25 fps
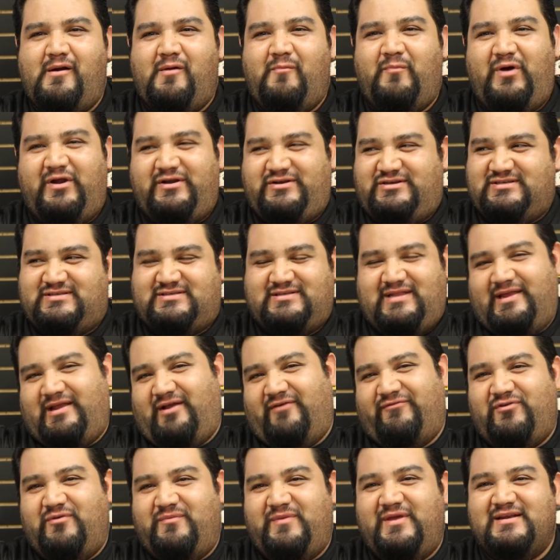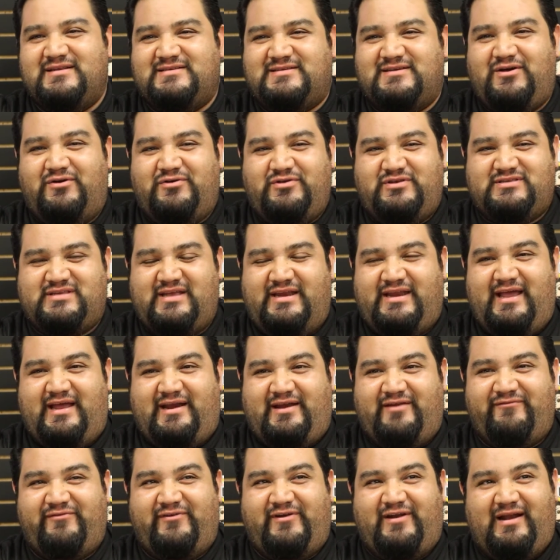"But just like a few minutes ago, you said he
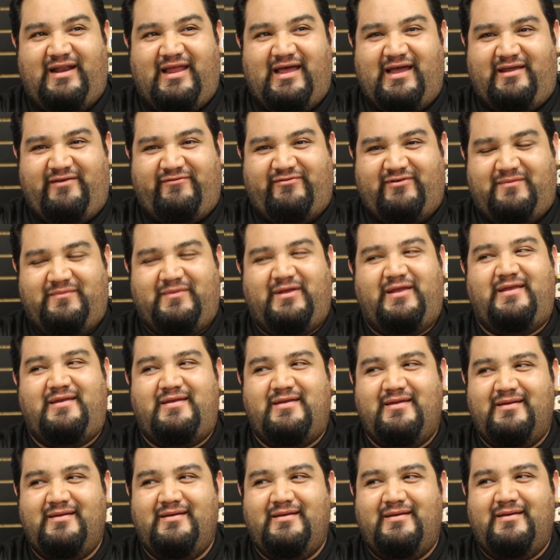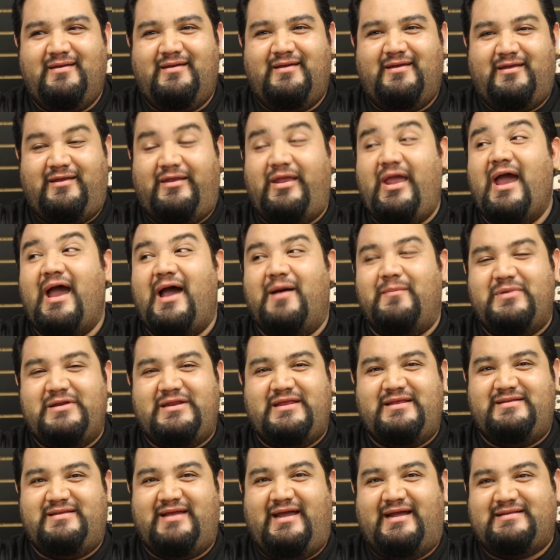had infinite life." And I'm like, "Yeah, but
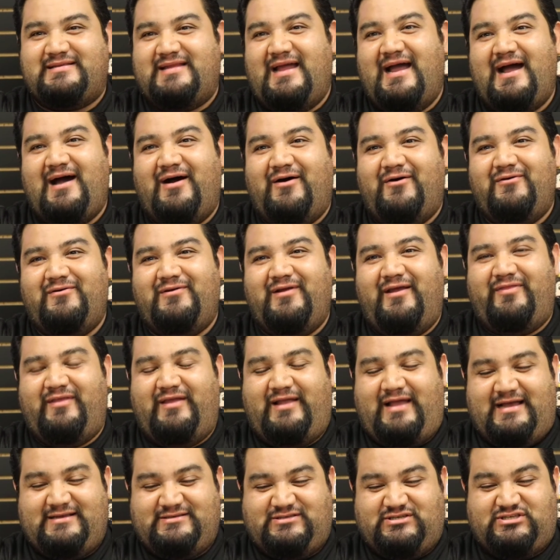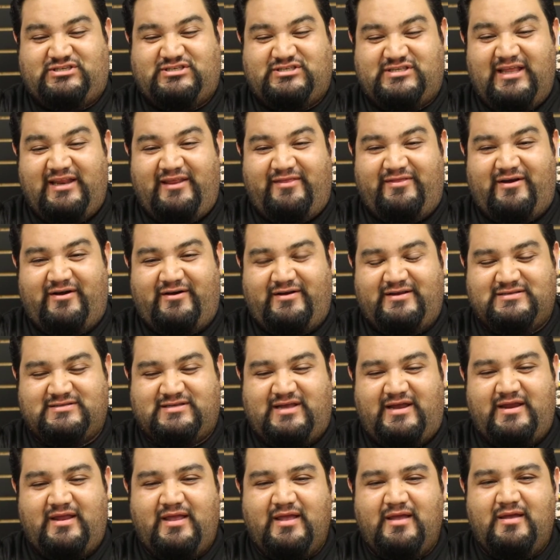he decked out." And the guy's just sitting there, and he's
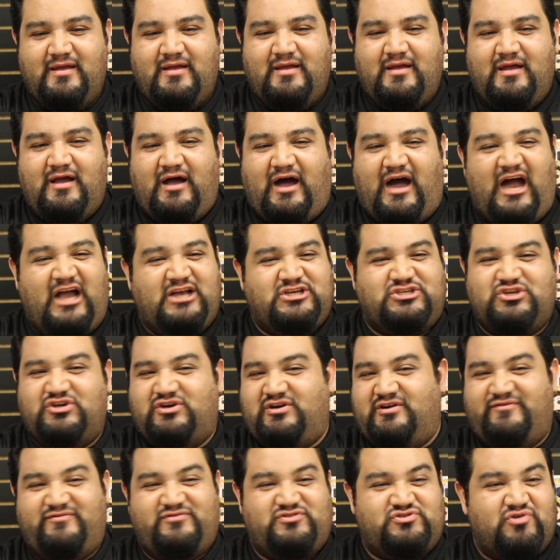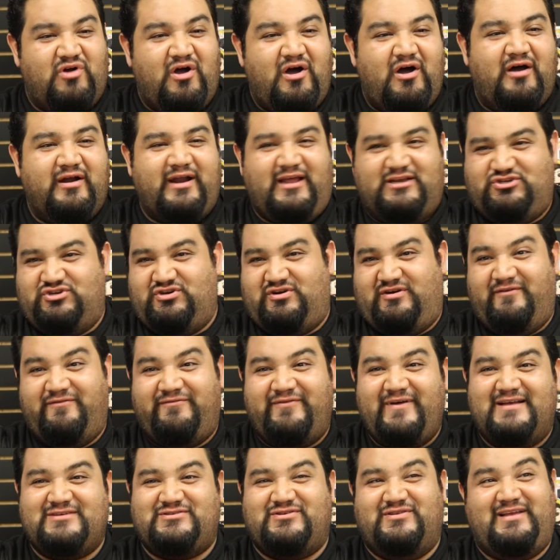like, "I shouldn't have drawn. I shouldn't have
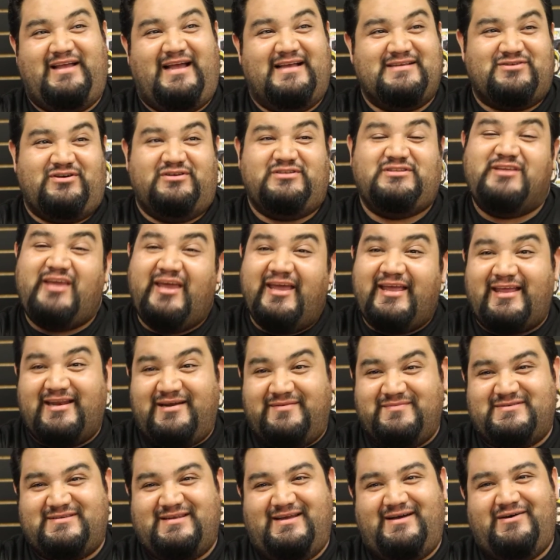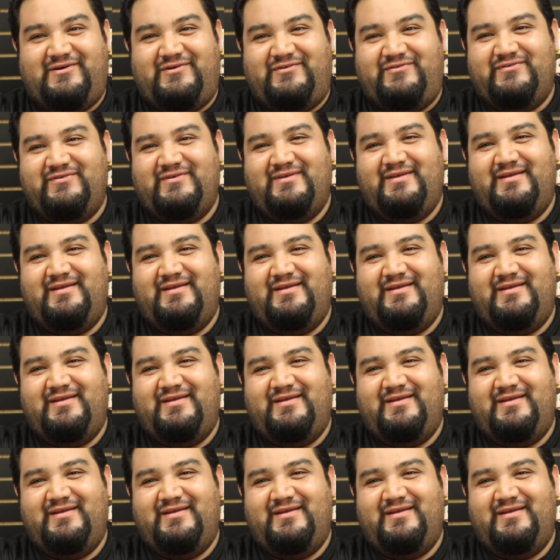fetched." So the guy starts kicking himself,